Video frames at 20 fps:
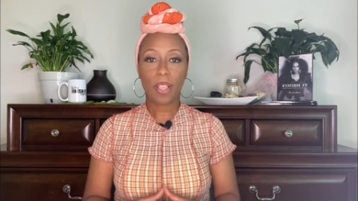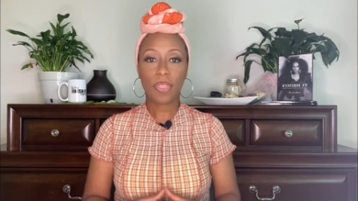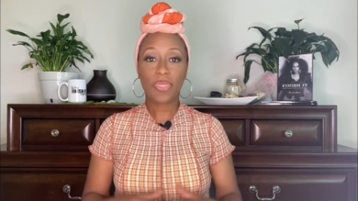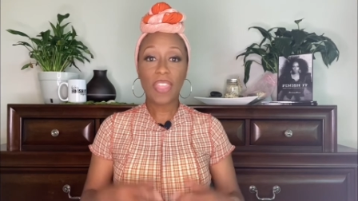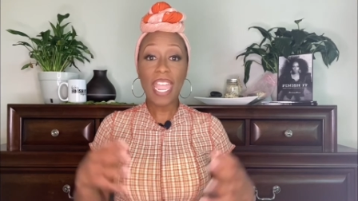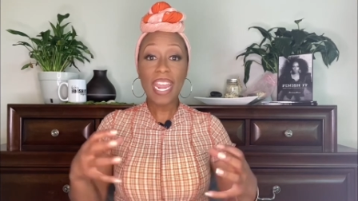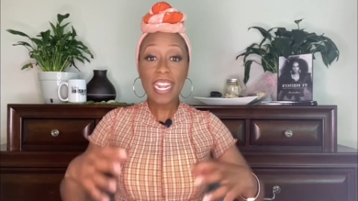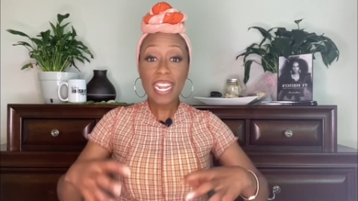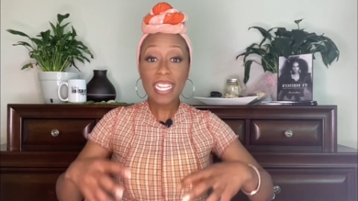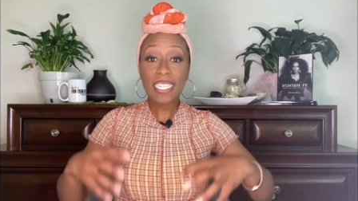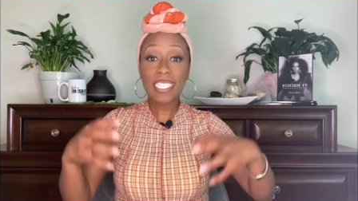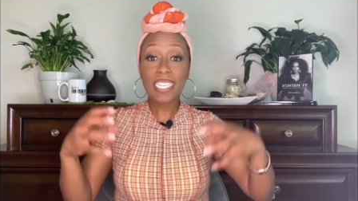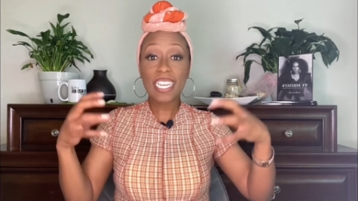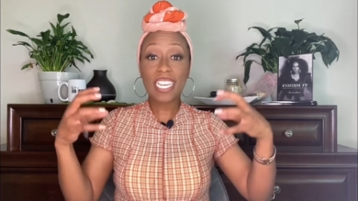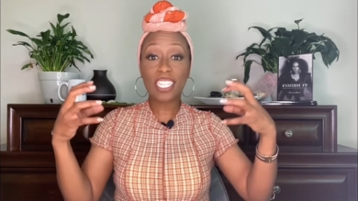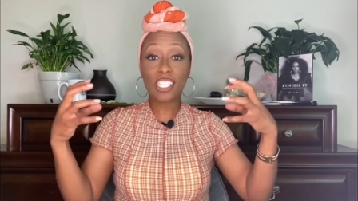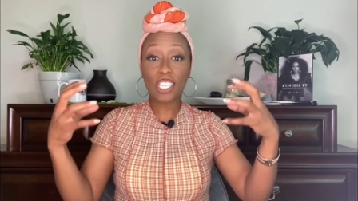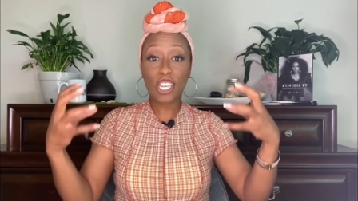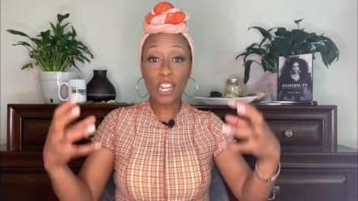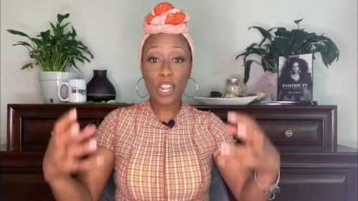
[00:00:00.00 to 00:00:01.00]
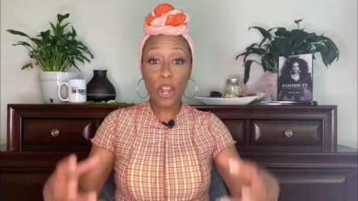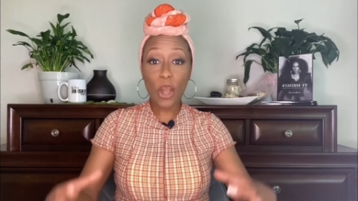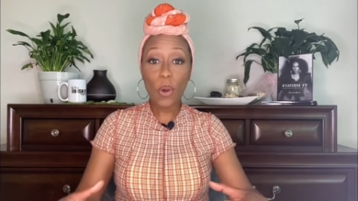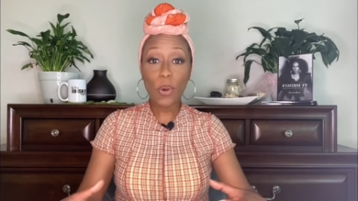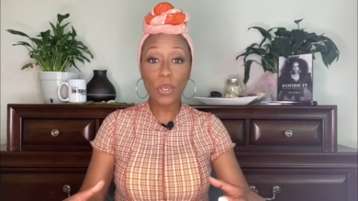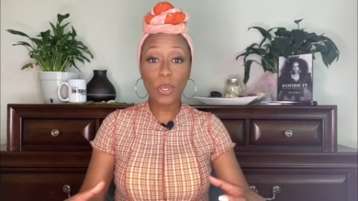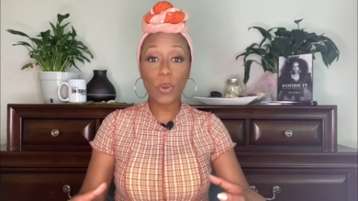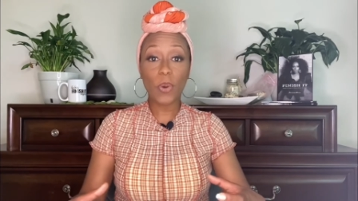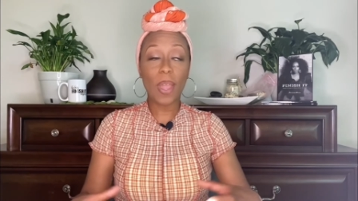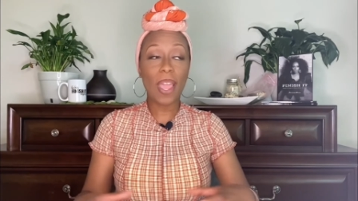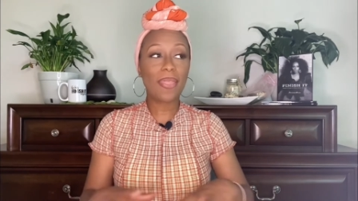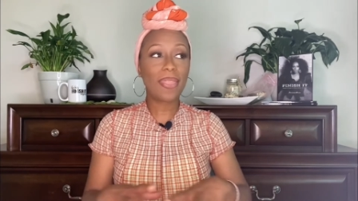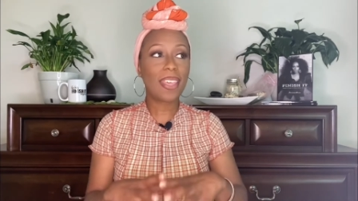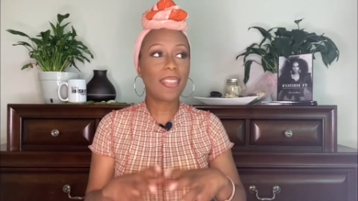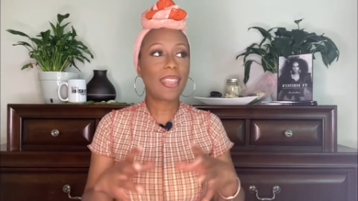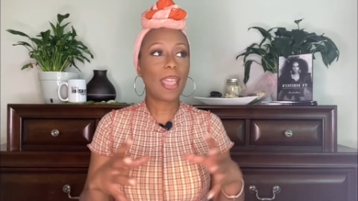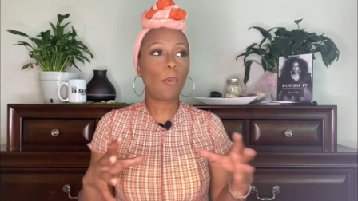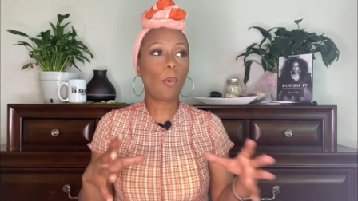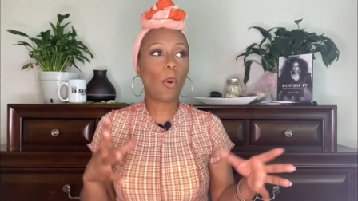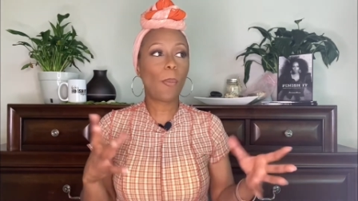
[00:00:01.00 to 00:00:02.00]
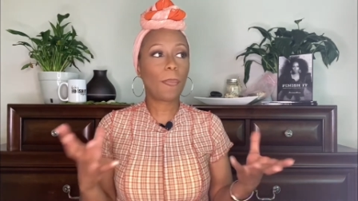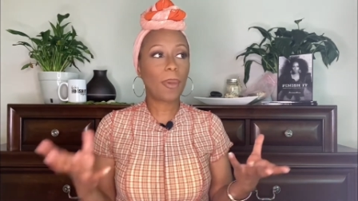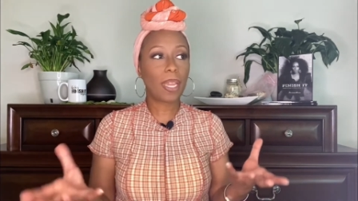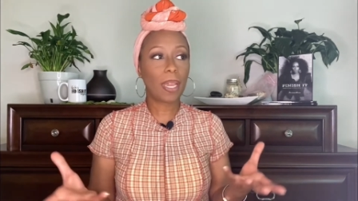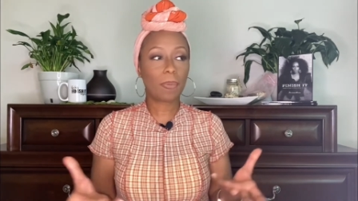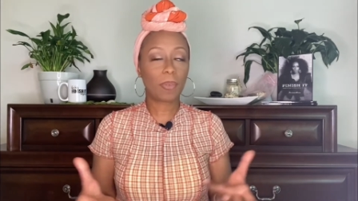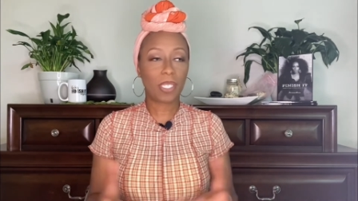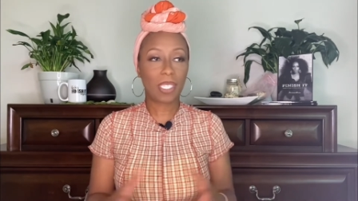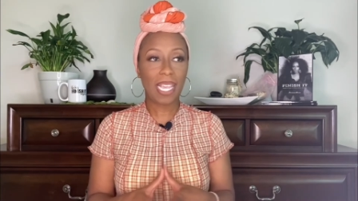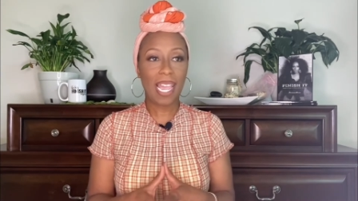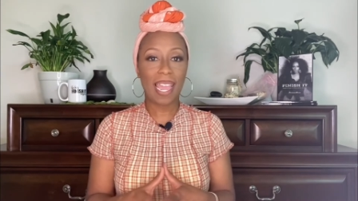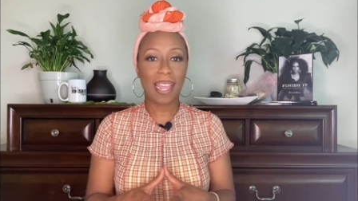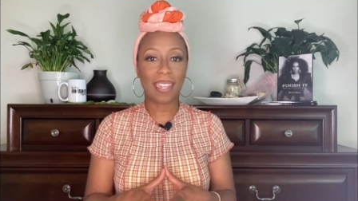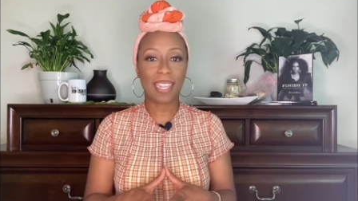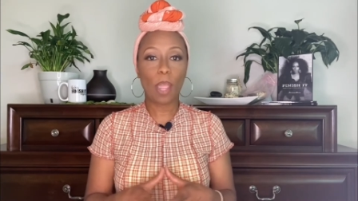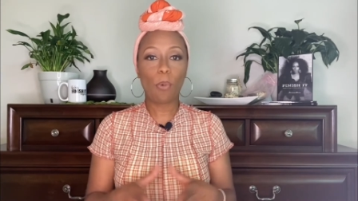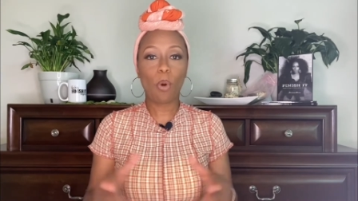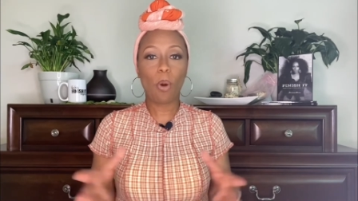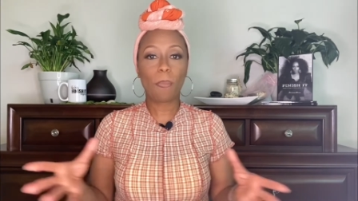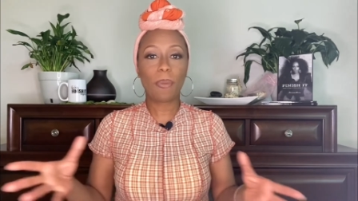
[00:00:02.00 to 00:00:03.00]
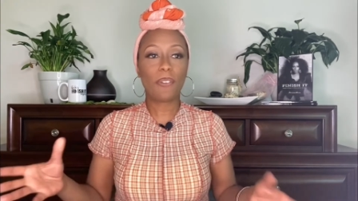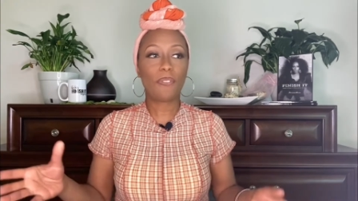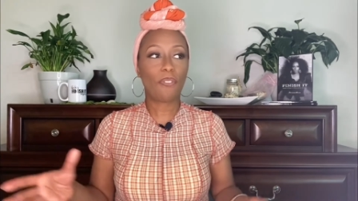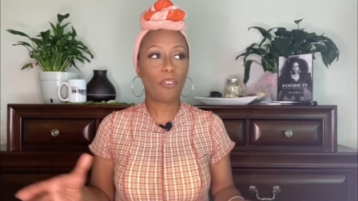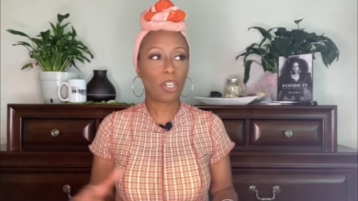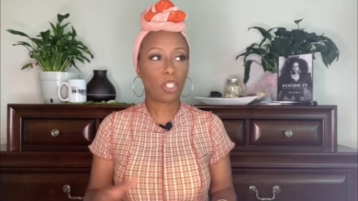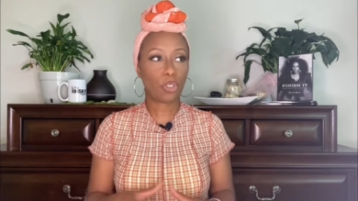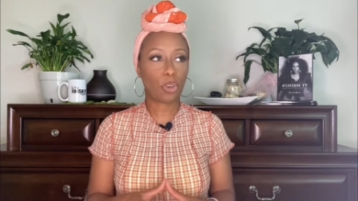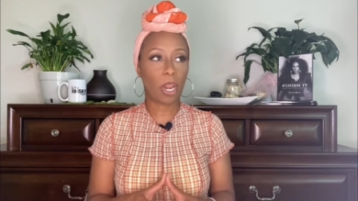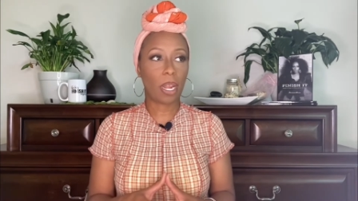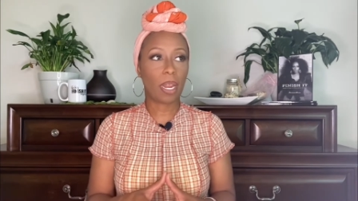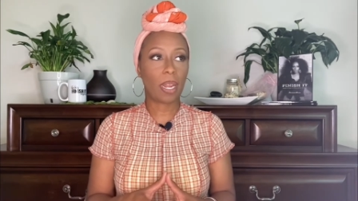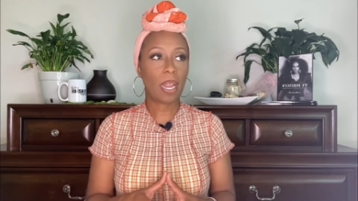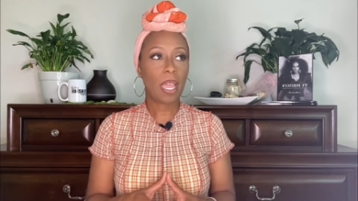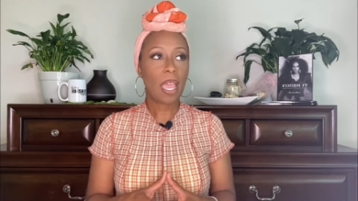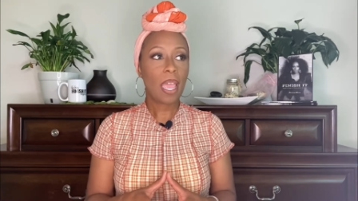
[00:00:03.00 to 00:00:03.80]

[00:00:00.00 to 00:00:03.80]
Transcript: They need to get to know you and then they won't be upset. They won't be frustrated.